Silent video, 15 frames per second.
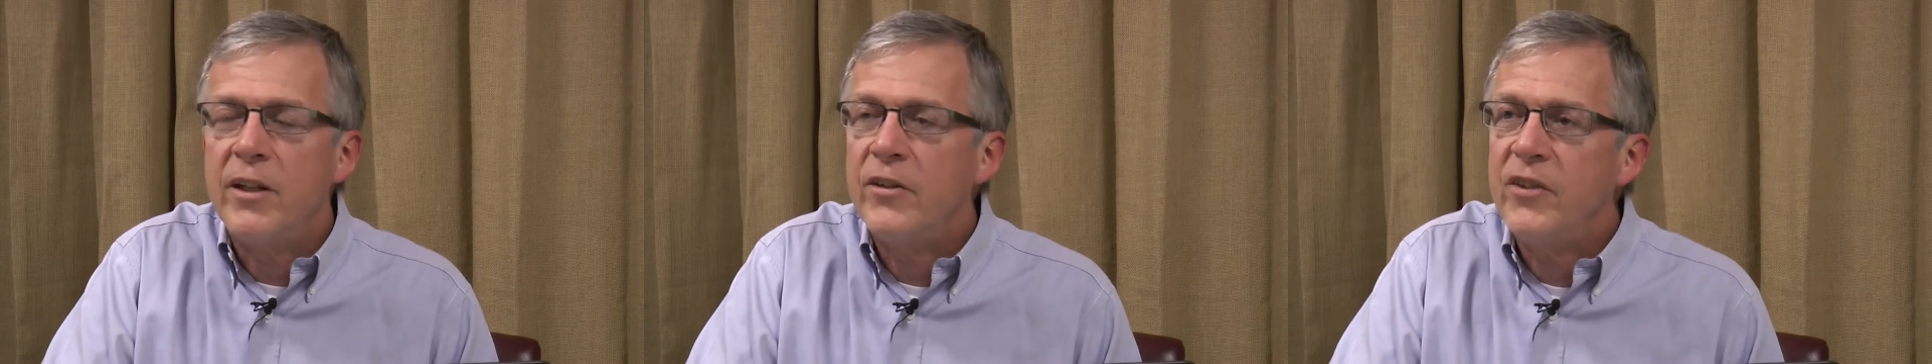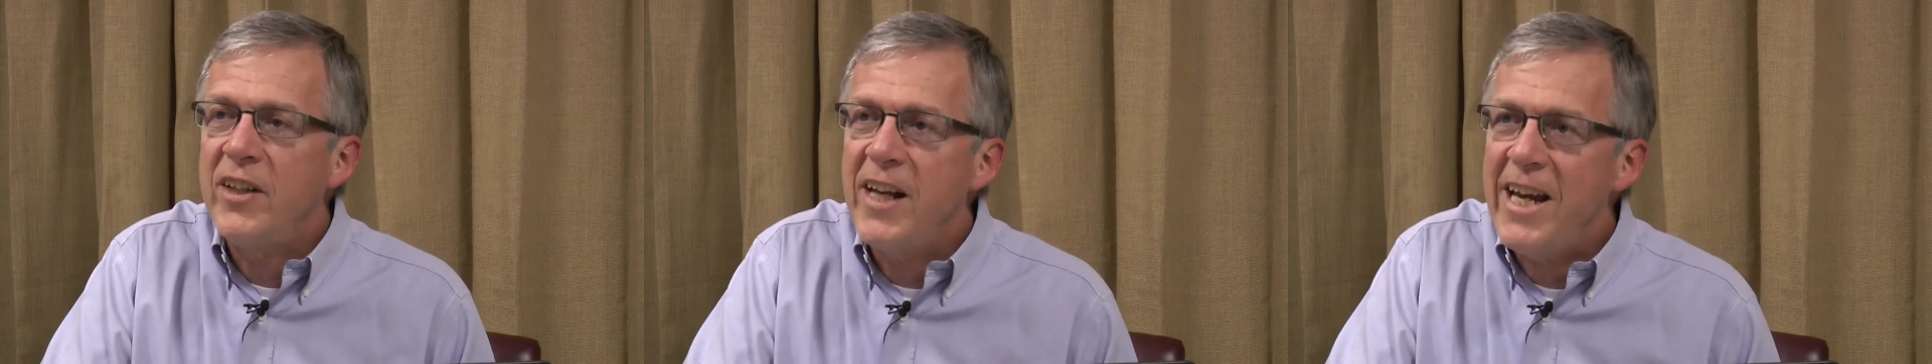
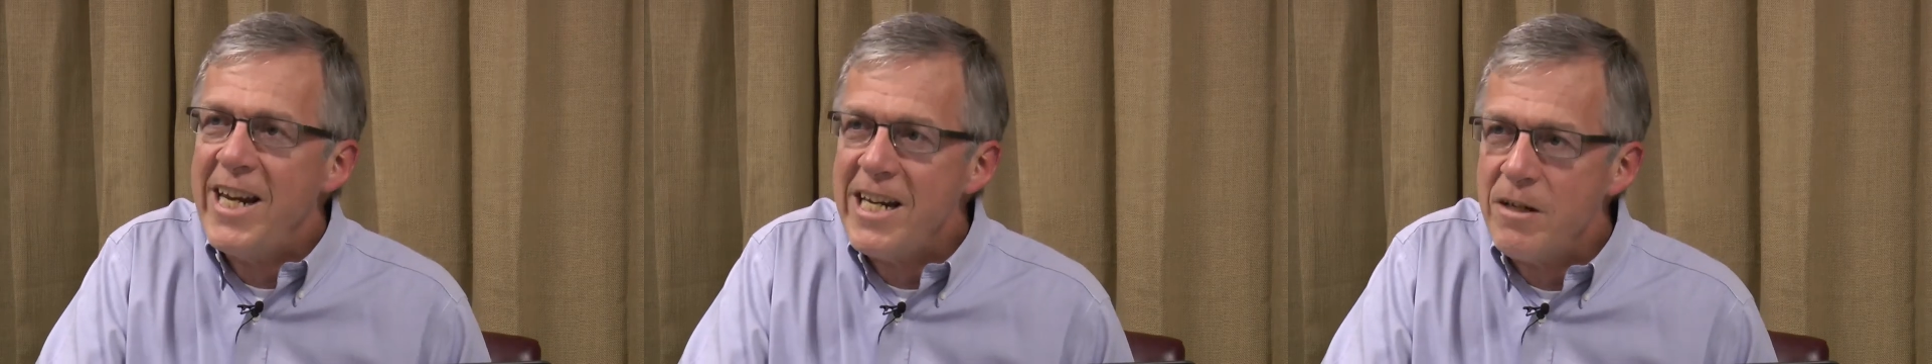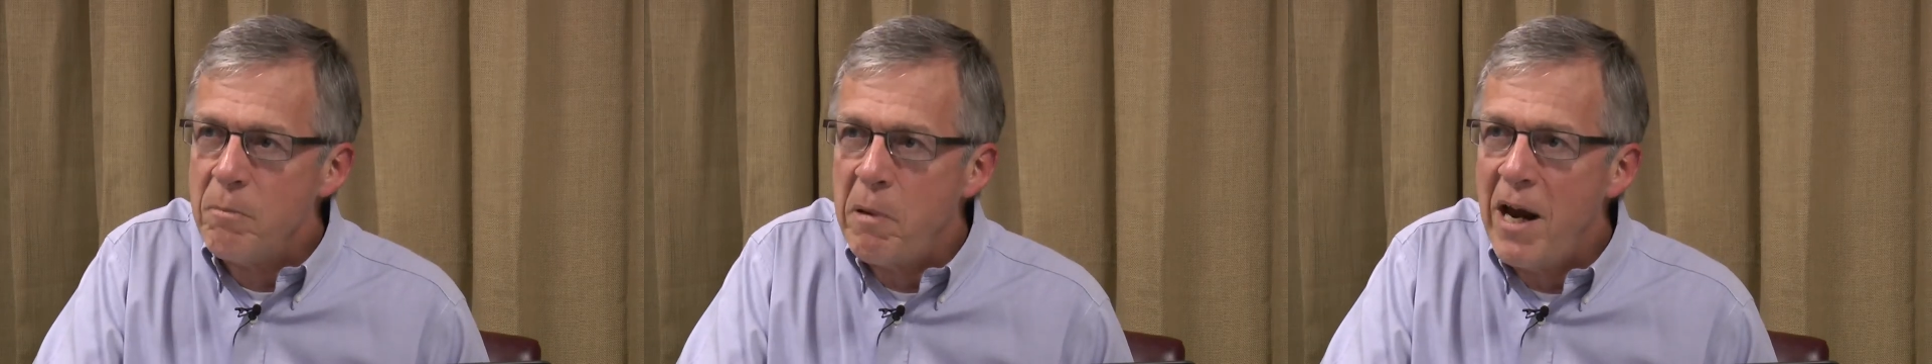it's an
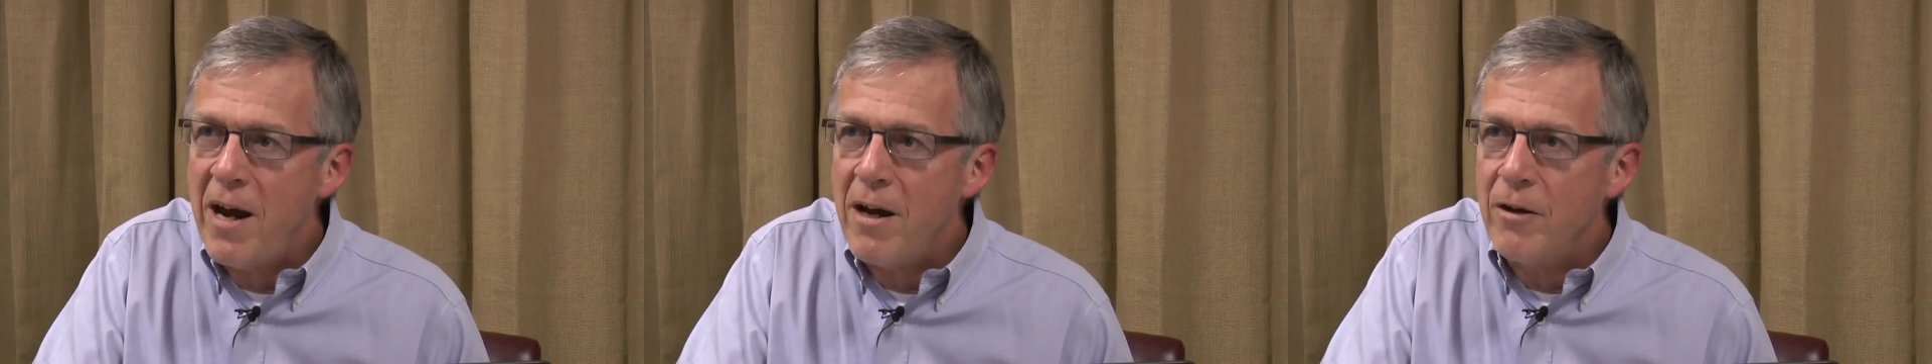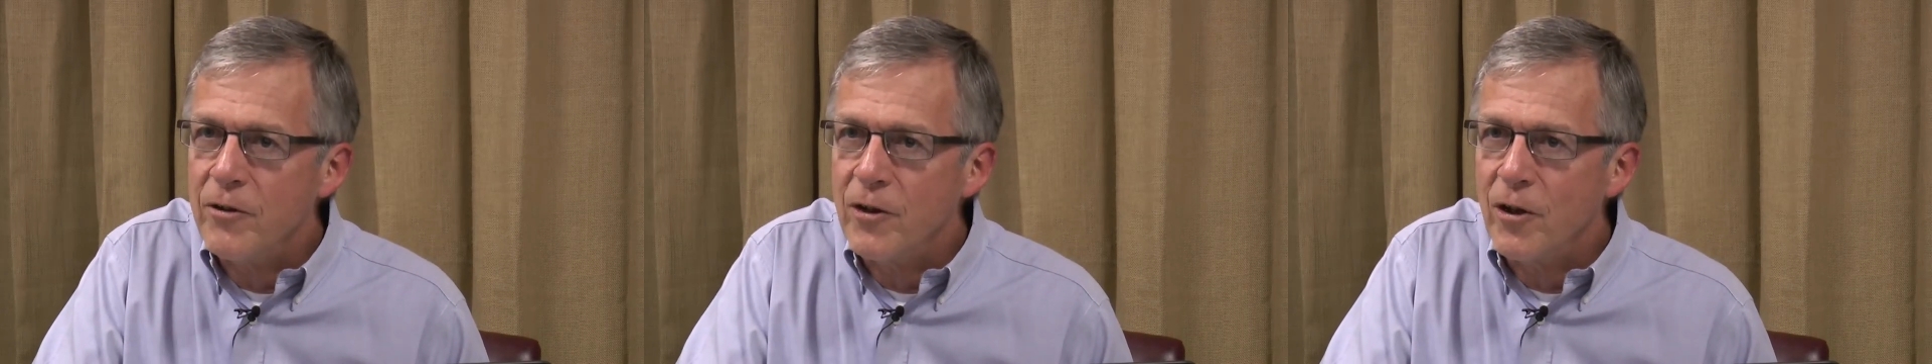
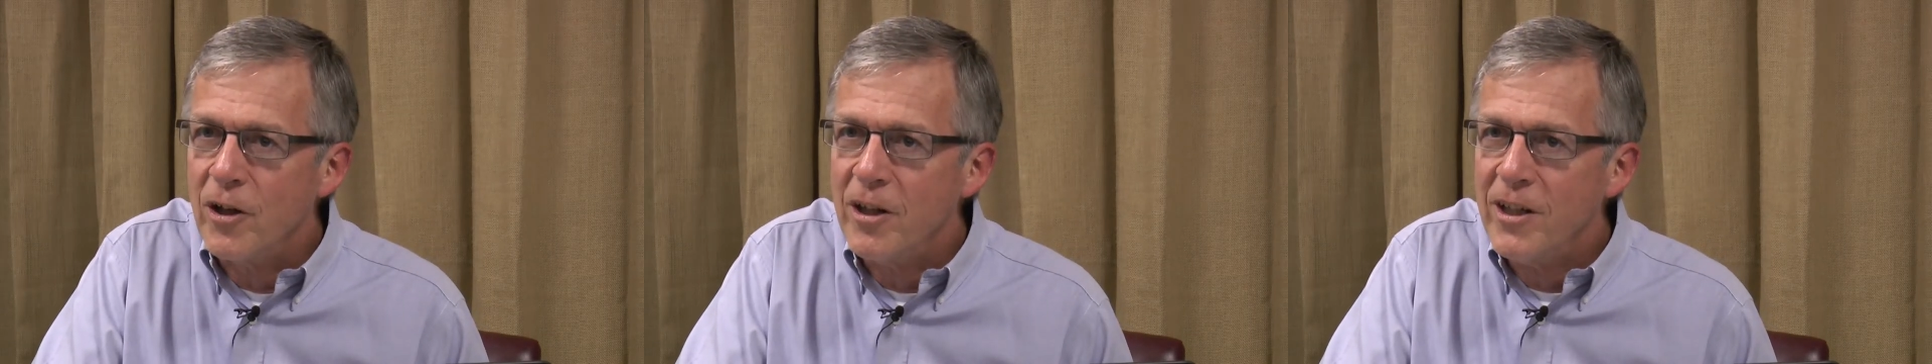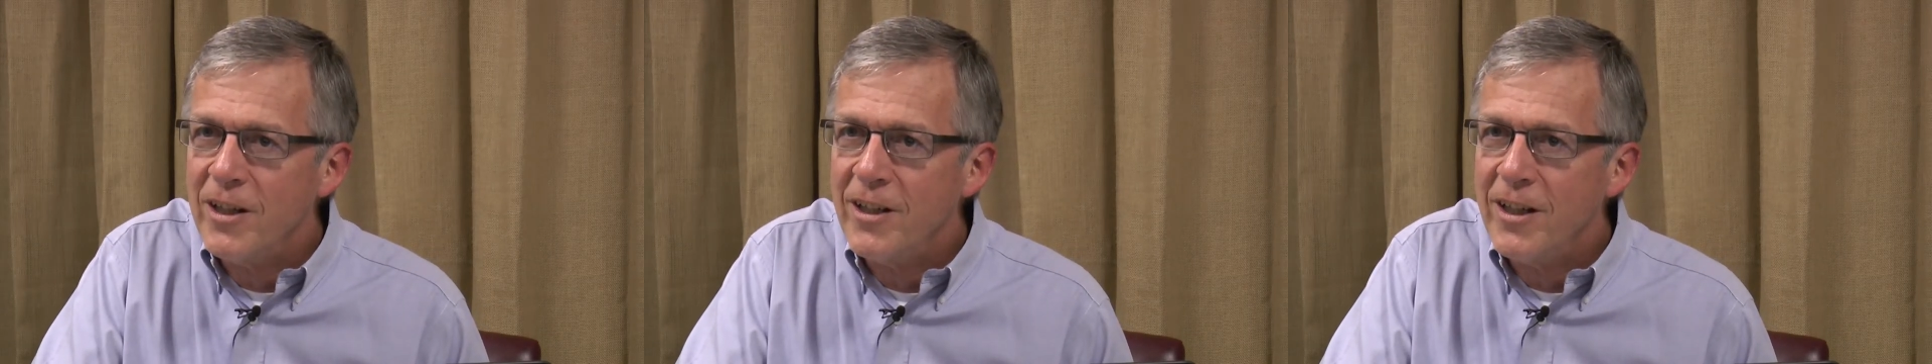8-pound
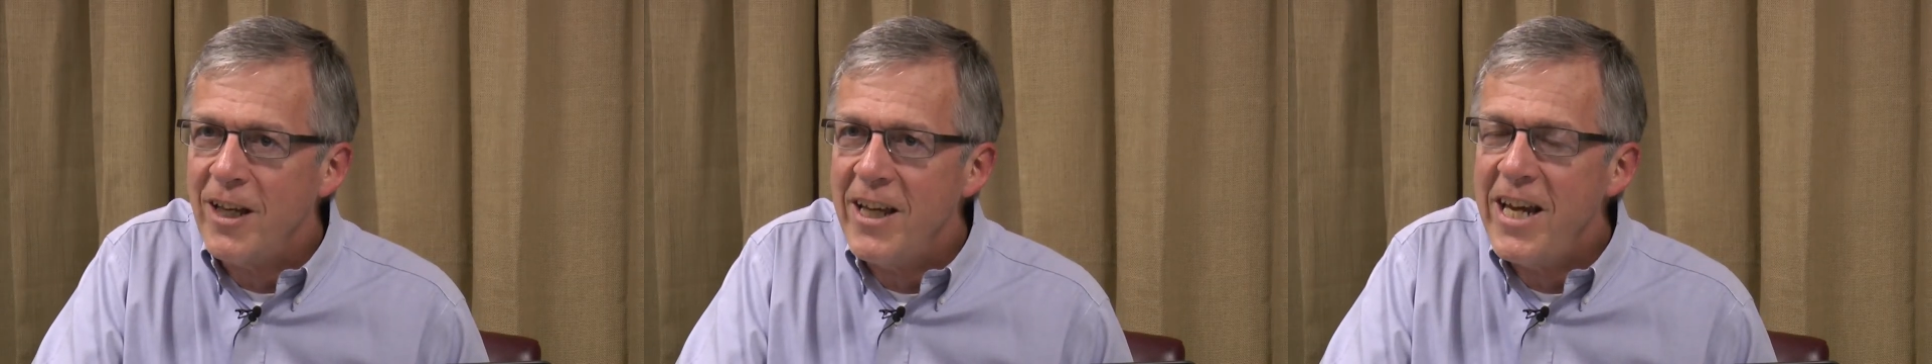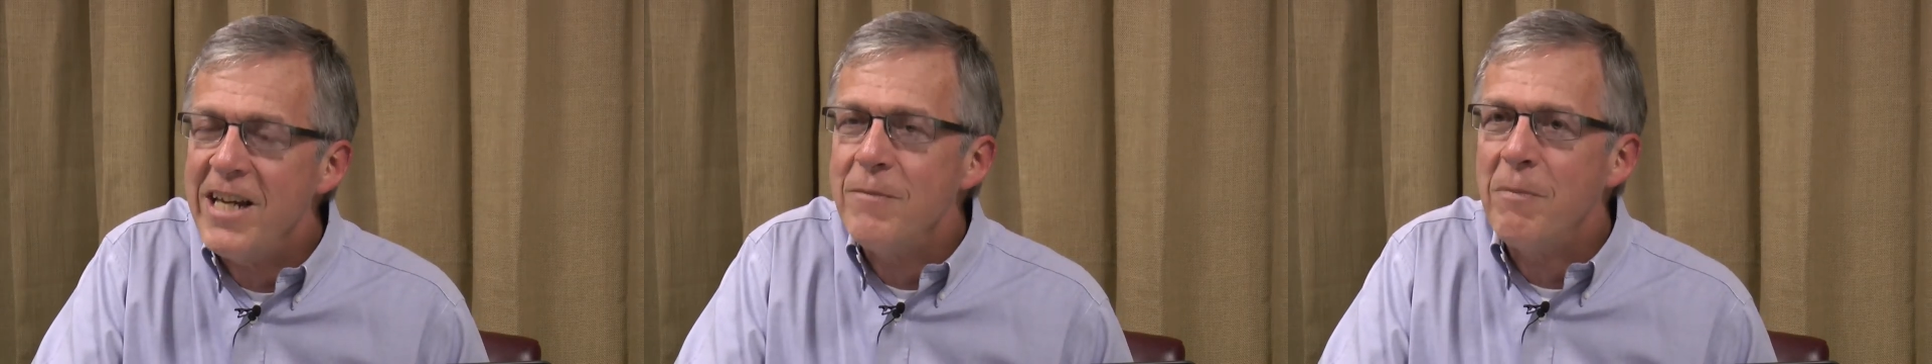
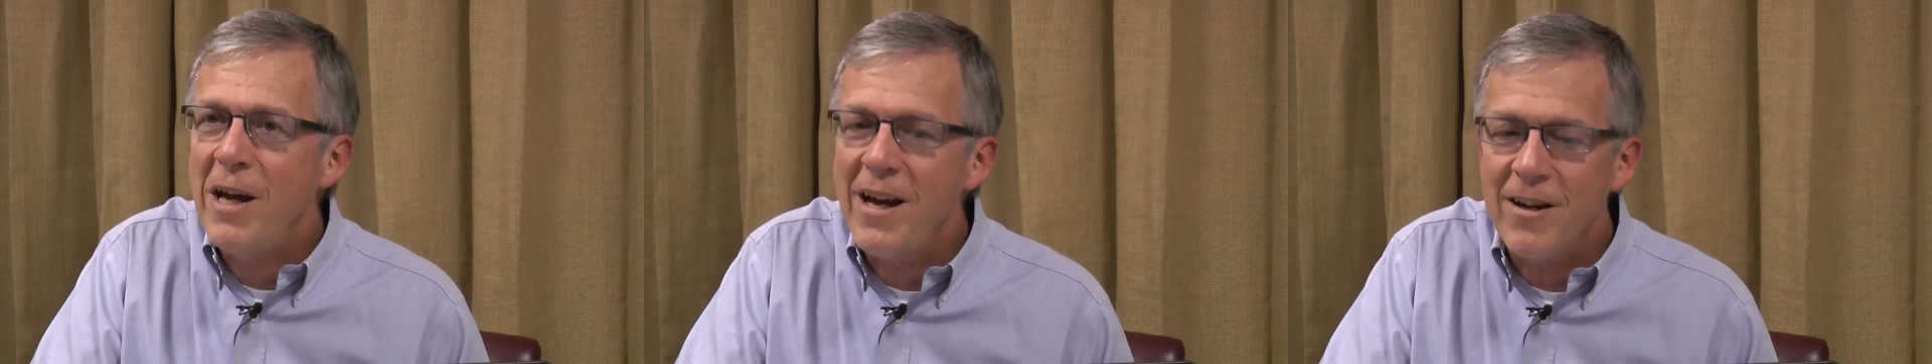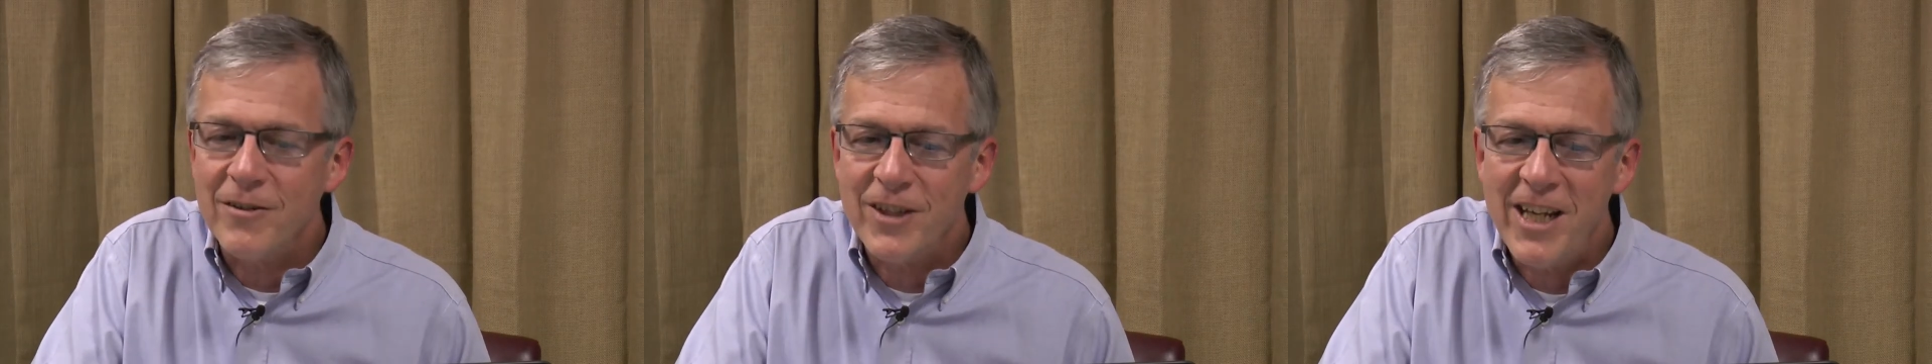
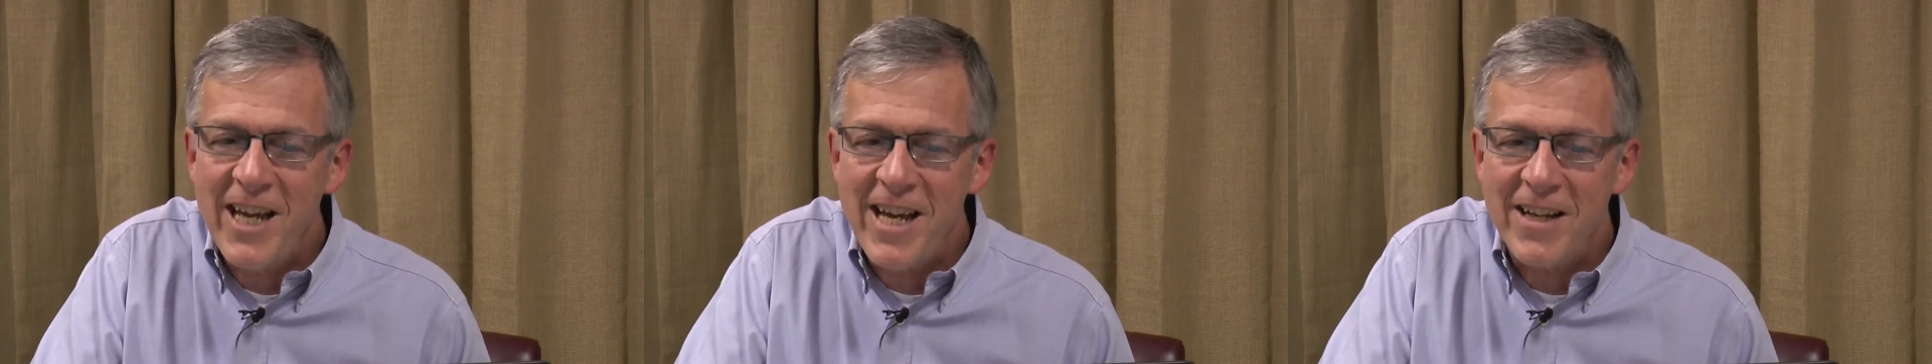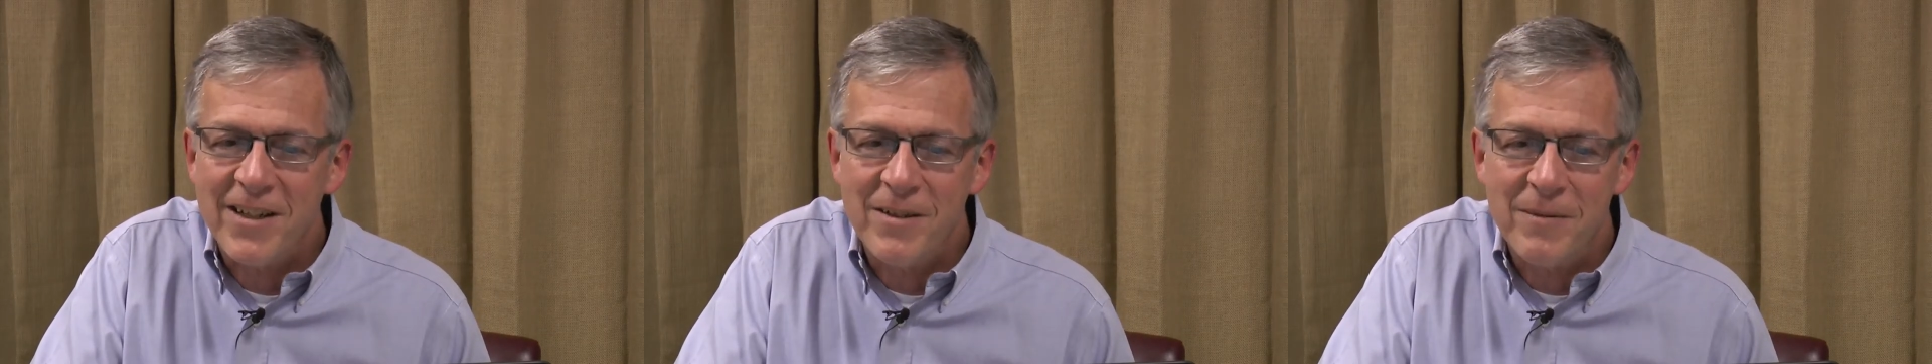
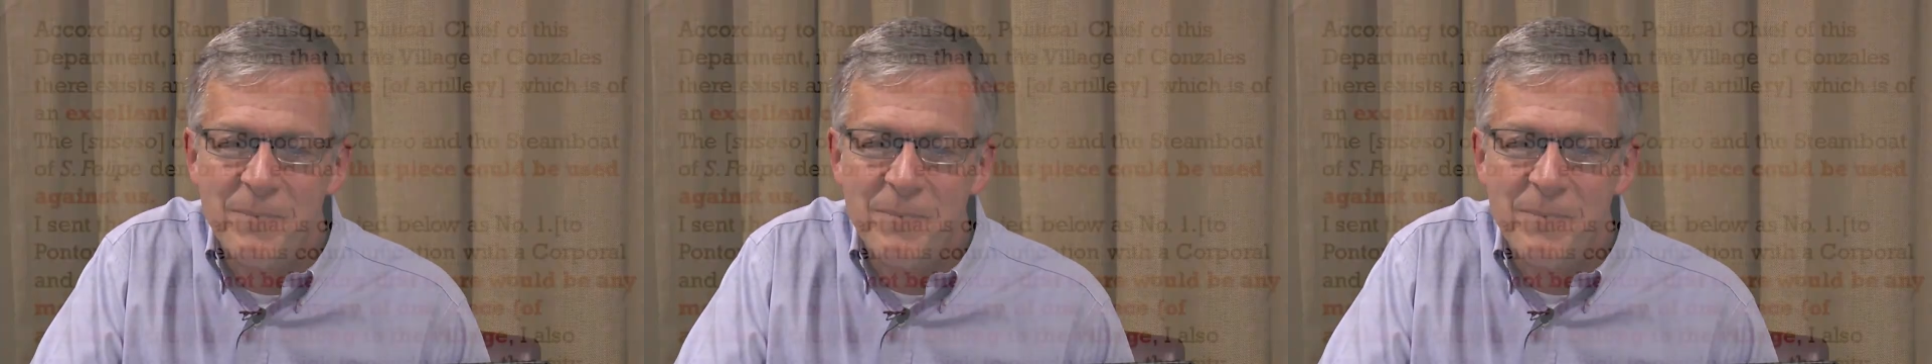cannon,